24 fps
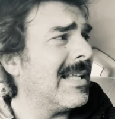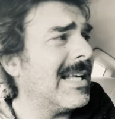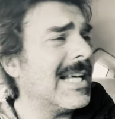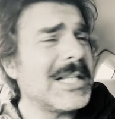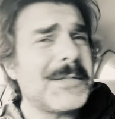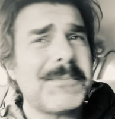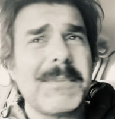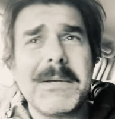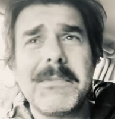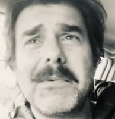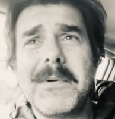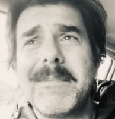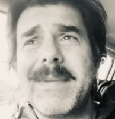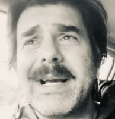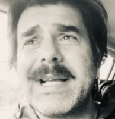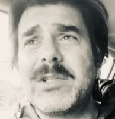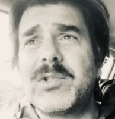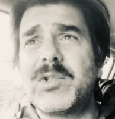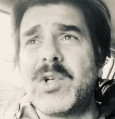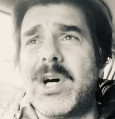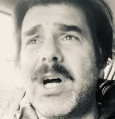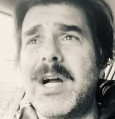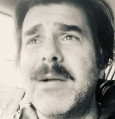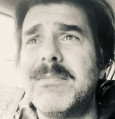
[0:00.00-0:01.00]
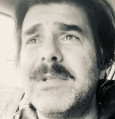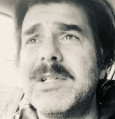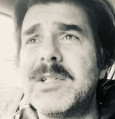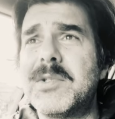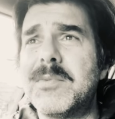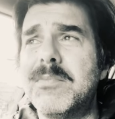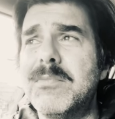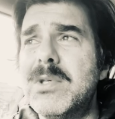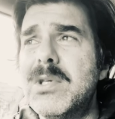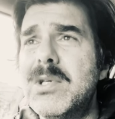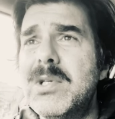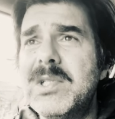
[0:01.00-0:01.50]
These people made
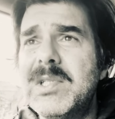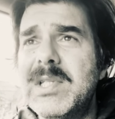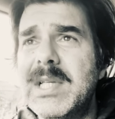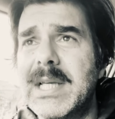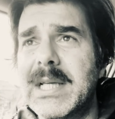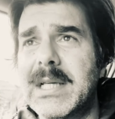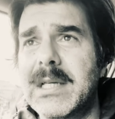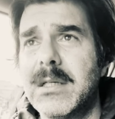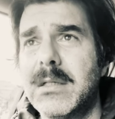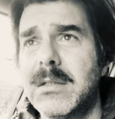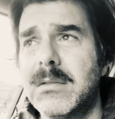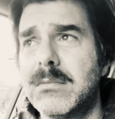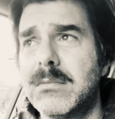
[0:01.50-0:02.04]
timeless music.